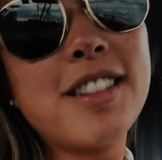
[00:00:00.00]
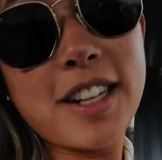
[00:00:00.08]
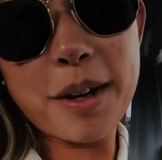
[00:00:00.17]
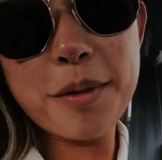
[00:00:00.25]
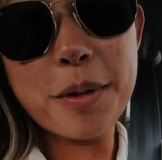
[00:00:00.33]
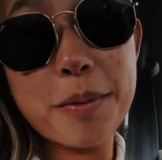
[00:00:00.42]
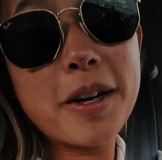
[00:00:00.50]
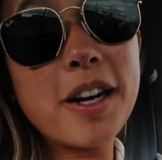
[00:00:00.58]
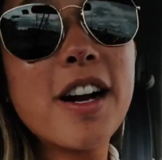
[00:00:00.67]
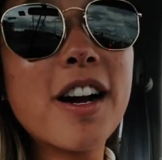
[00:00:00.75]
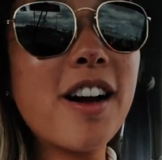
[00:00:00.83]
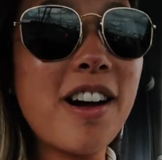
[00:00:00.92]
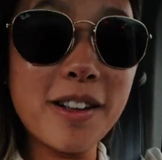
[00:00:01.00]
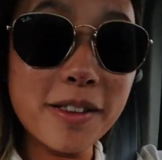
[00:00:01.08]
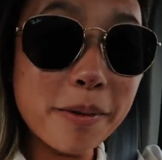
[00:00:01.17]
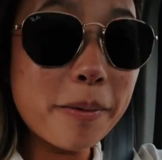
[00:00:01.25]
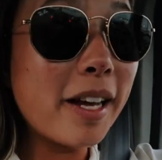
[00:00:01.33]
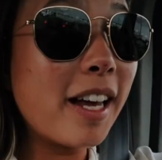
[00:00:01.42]
Done with work, on
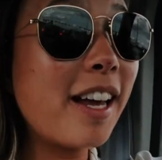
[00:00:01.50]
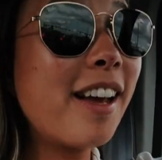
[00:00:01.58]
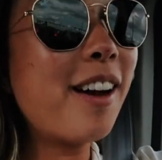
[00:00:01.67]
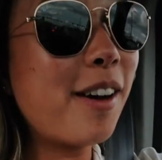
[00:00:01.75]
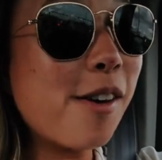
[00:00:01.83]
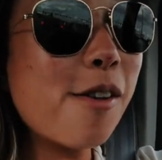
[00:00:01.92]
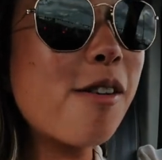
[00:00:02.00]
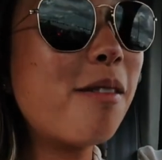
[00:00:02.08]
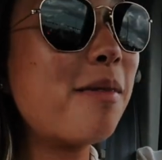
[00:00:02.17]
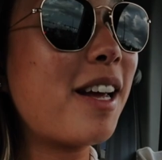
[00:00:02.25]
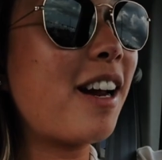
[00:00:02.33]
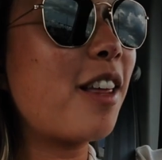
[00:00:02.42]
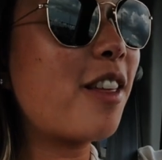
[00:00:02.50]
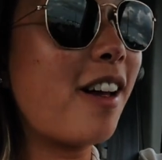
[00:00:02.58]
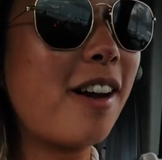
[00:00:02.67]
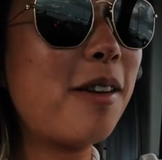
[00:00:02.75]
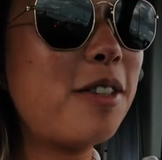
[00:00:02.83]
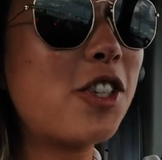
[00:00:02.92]
the way home, and I
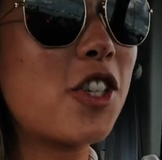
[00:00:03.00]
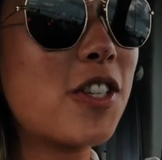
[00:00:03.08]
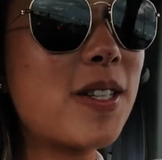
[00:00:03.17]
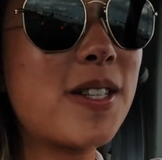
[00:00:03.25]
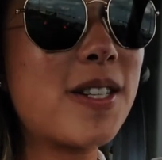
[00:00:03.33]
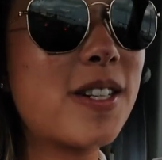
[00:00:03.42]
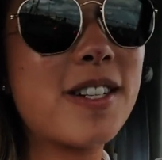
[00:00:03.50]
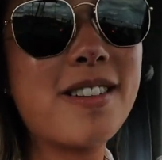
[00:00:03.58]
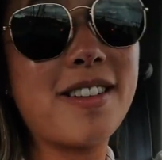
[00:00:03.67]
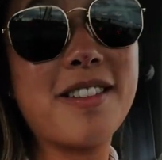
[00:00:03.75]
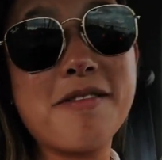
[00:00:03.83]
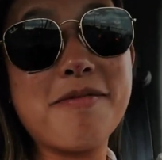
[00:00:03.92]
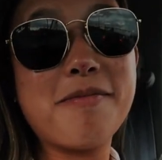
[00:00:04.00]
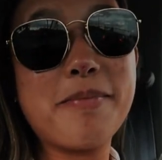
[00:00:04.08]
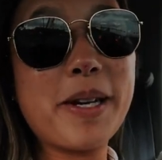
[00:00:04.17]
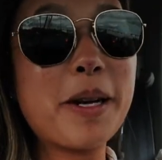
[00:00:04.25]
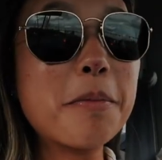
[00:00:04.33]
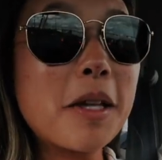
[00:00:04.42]
thought I would just
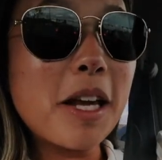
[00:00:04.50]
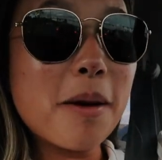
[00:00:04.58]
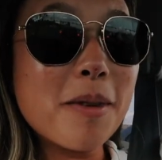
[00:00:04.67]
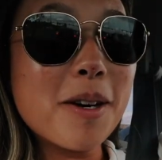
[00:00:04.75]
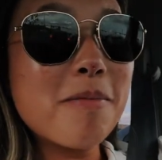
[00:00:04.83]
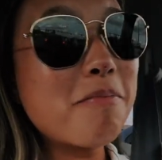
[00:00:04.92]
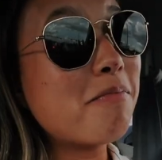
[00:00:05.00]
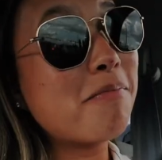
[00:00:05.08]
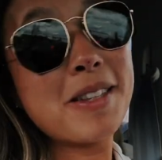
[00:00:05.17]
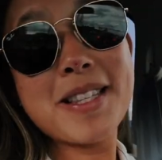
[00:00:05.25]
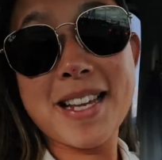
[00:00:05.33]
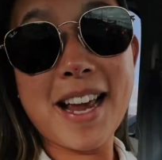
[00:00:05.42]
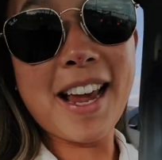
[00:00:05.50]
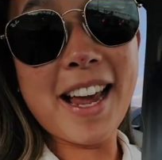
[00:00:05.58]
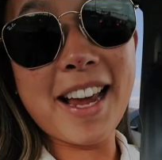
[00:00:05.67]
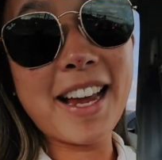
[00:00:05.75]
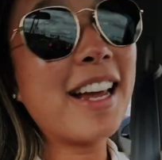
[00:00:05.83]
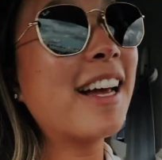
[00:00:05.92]
pick up the camera and say
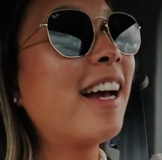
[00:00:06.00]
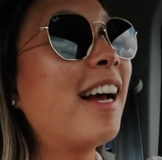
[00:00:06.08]
hey.